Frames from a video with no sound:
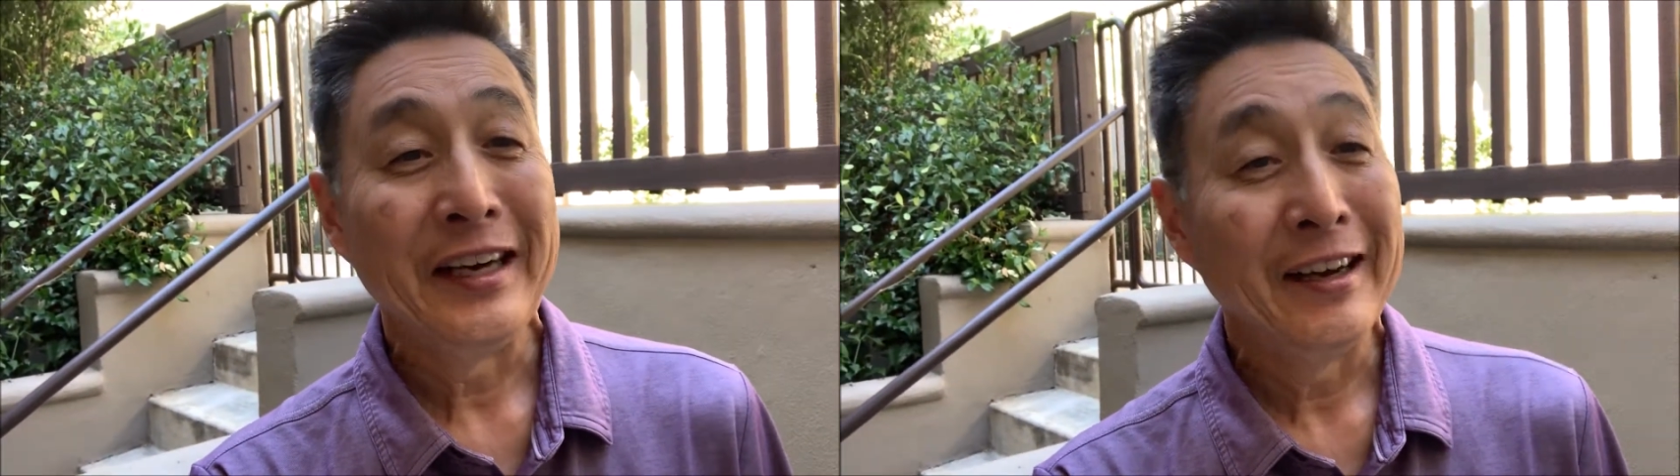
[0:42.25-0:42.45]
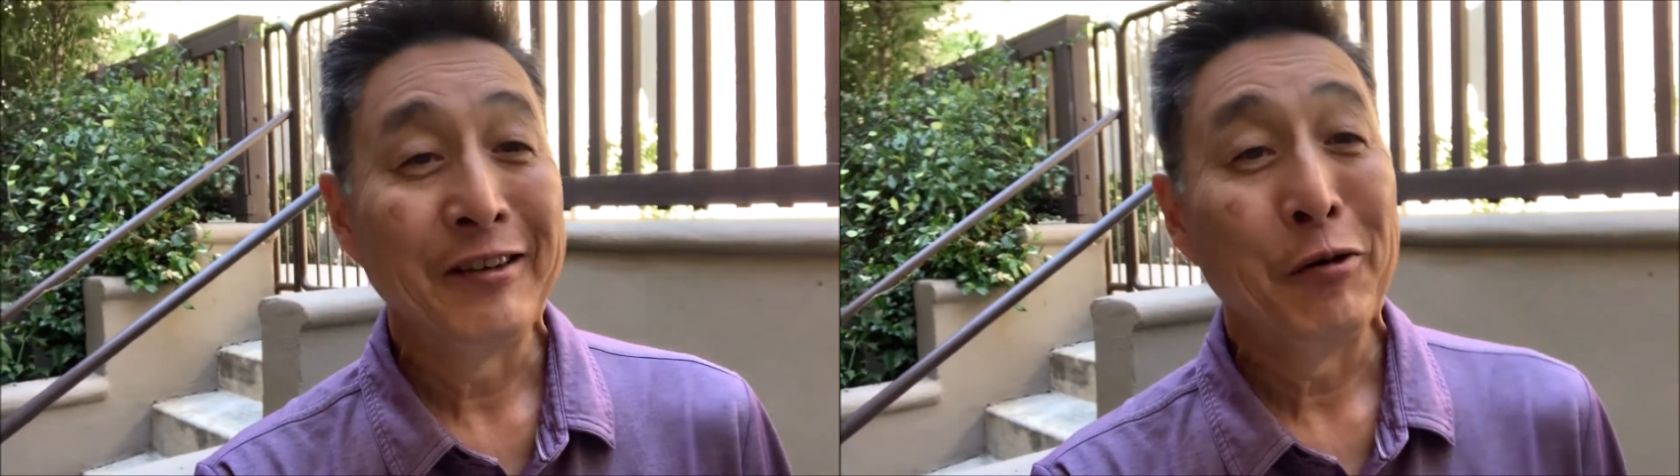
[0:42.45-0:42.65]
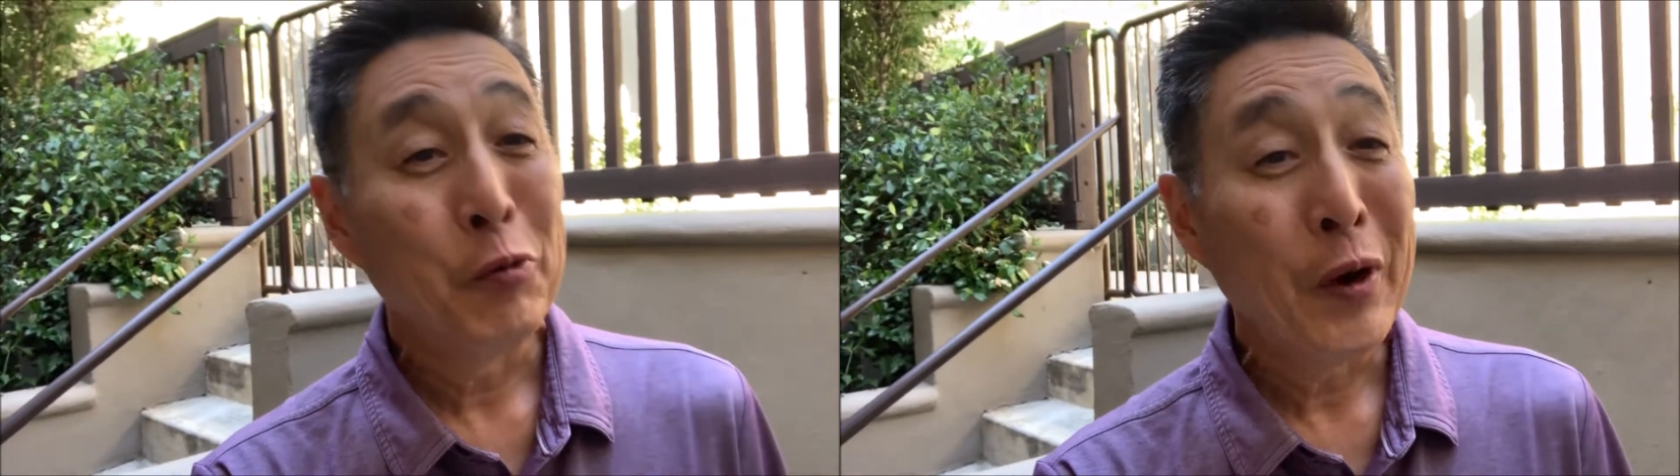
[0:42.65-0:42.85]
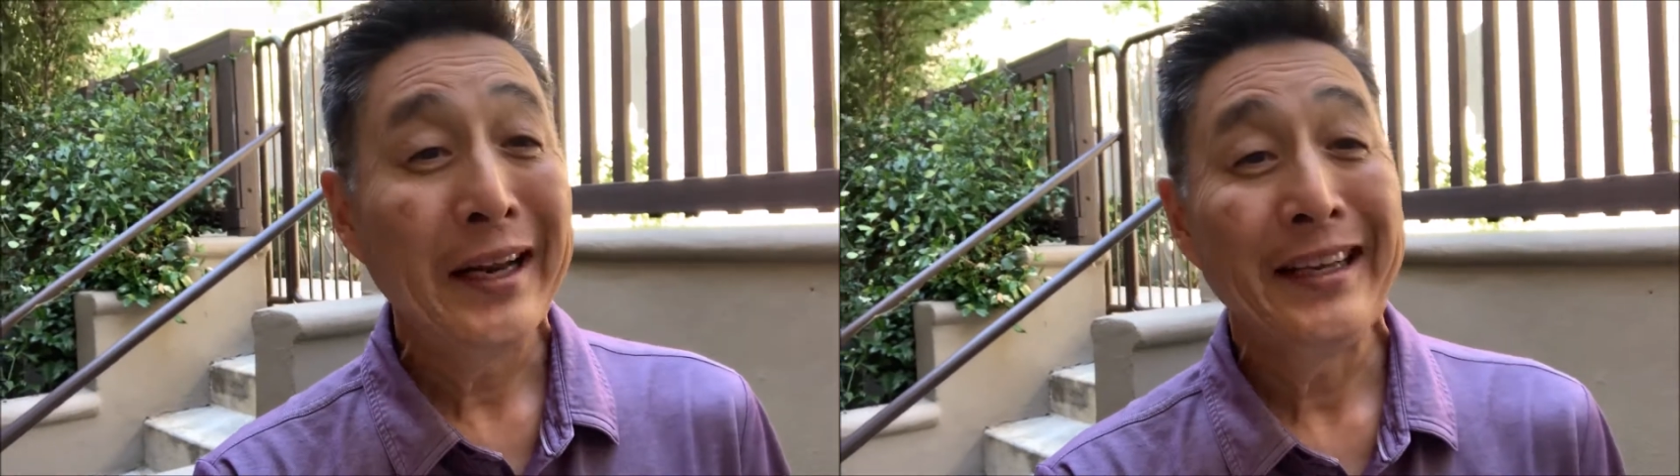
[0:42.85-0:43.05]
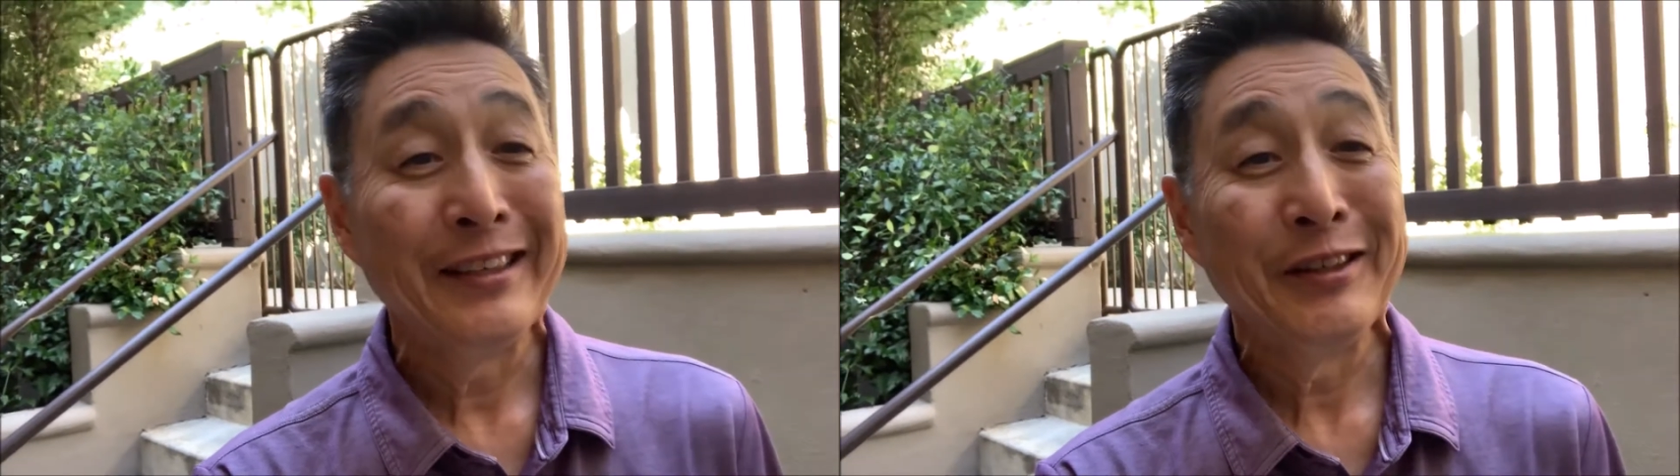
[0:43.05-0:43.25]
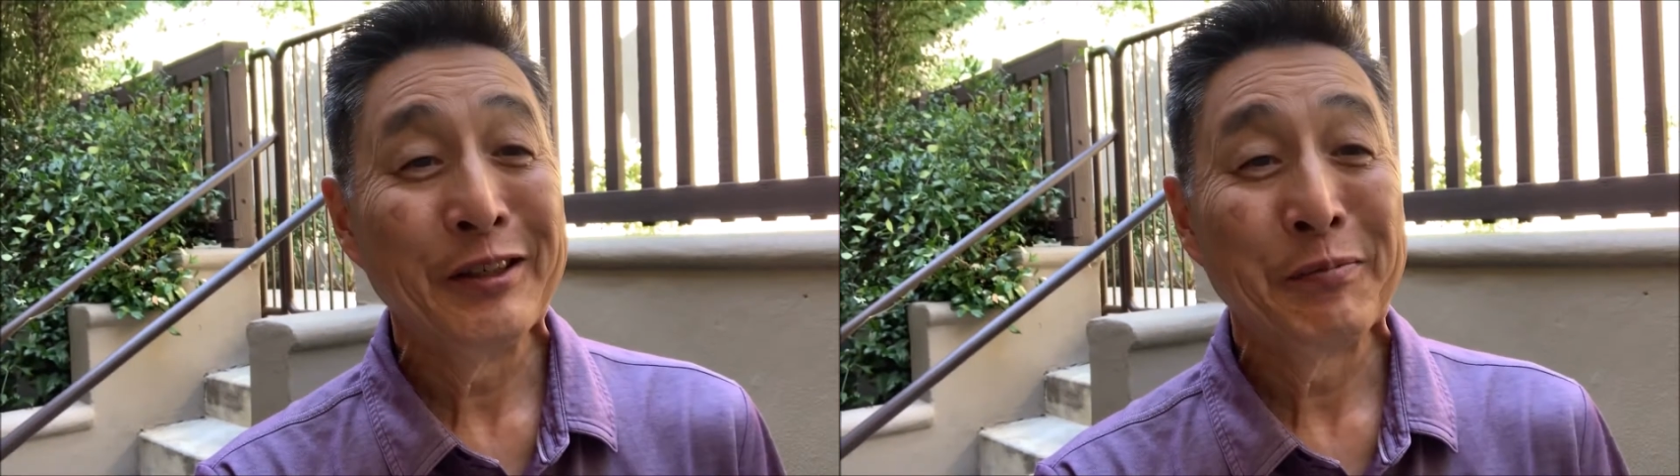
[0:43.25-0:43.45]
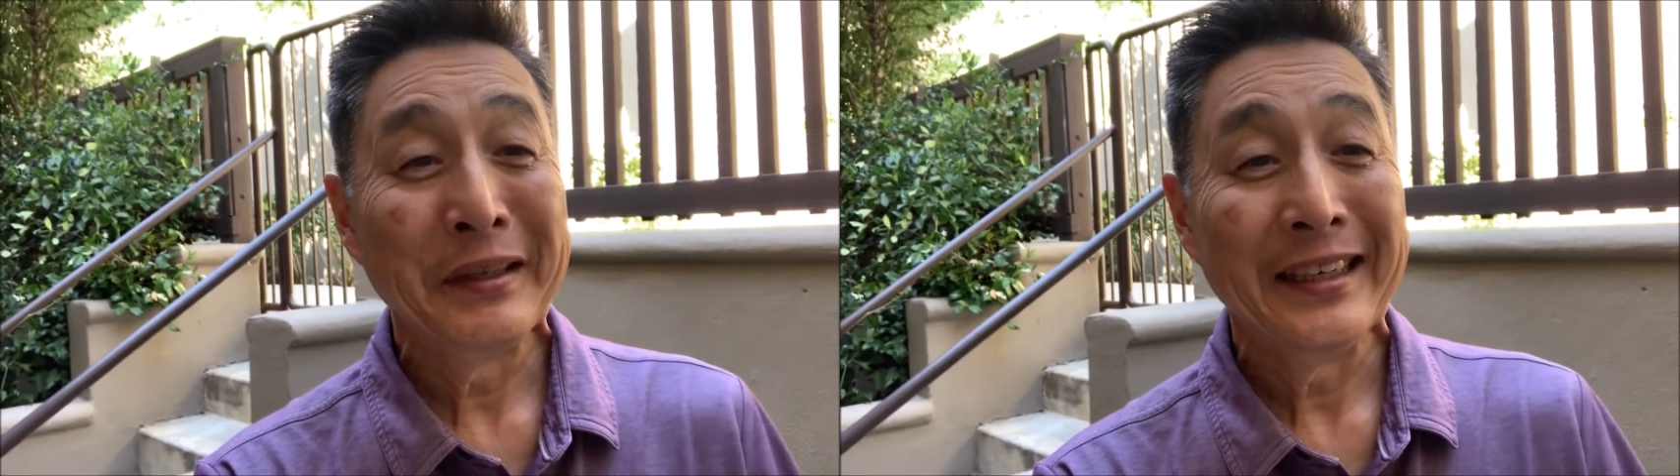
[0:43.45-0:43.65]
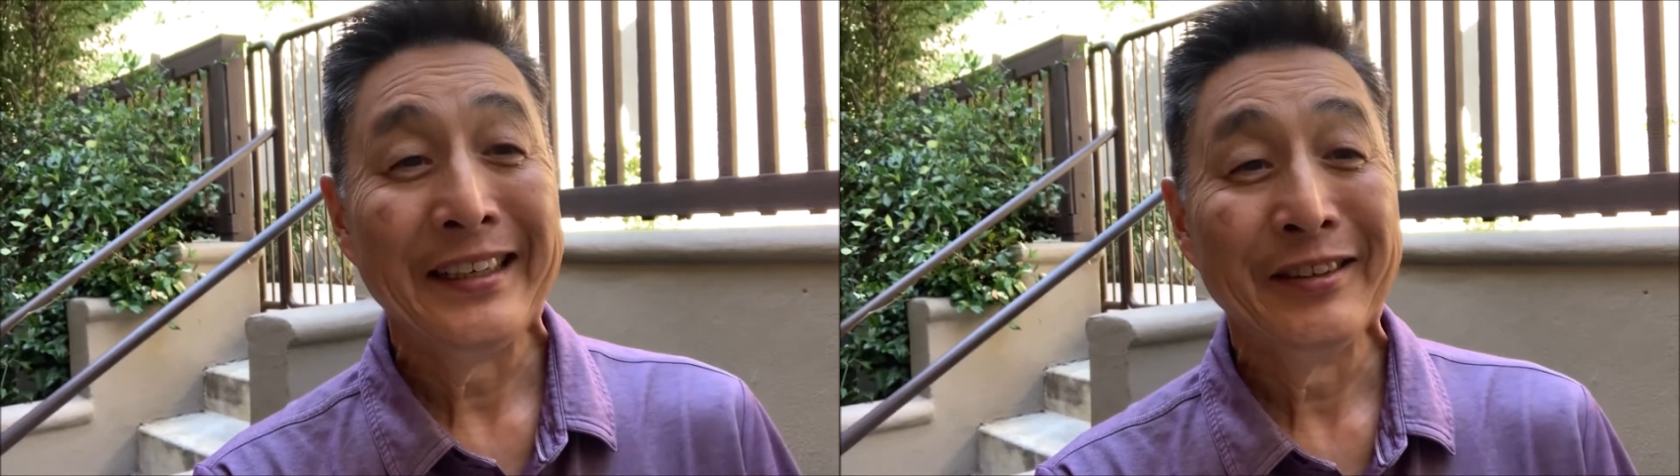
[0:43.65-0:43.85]
I don't know why they do this,
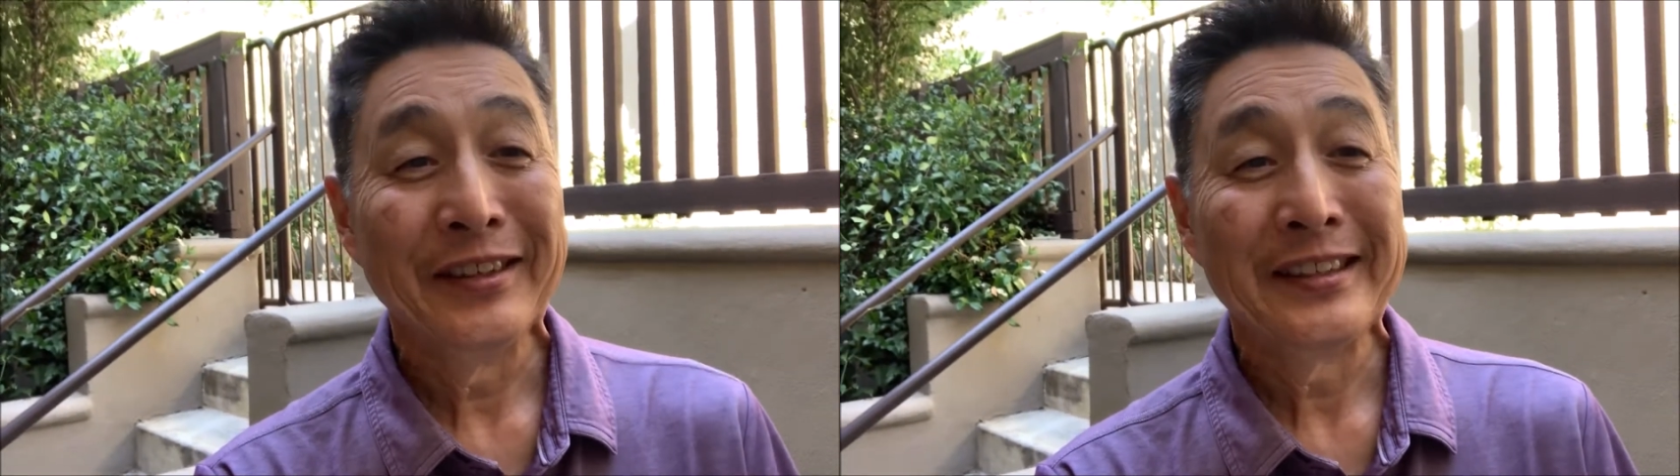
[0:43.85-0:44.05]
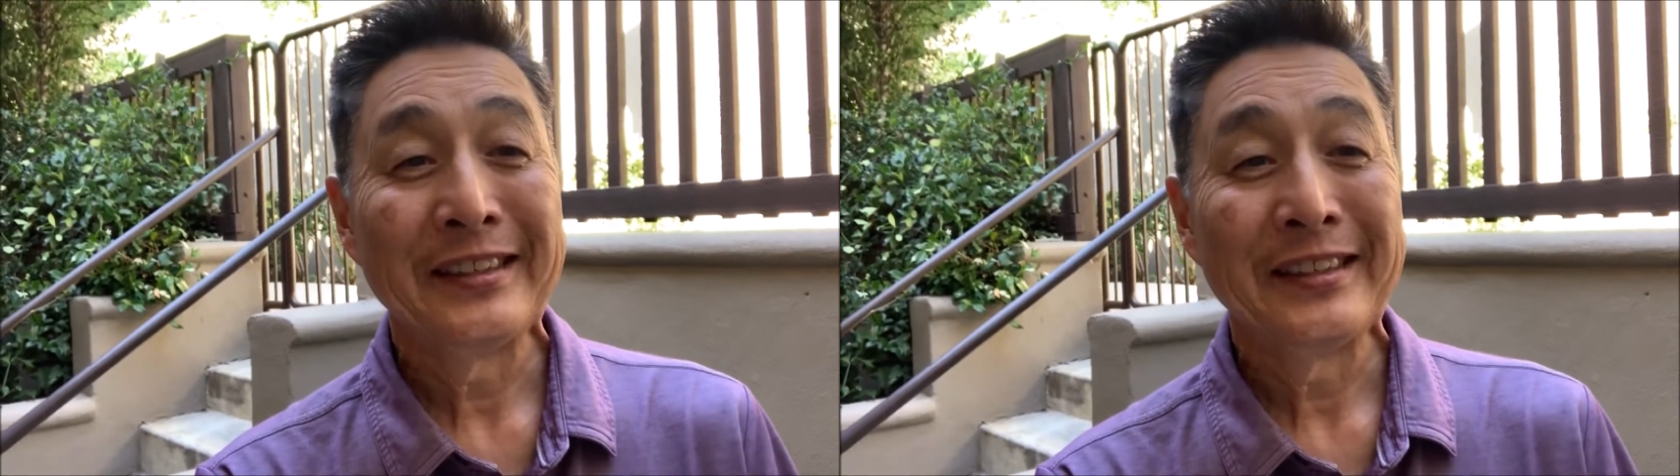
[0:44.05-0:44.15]
but they do this.